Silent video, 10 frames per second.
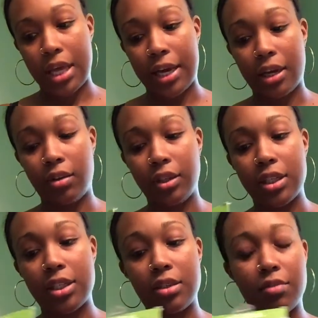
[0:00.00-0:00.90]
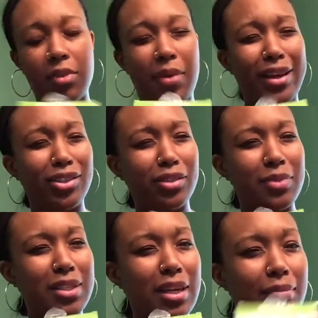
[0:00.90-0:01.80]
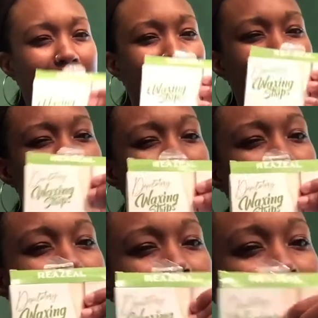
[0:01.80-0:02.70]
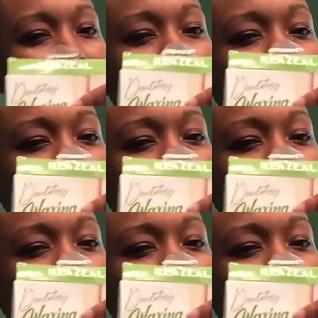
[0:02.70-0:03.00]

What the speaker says: I can only assume the wax strip is gonna be this big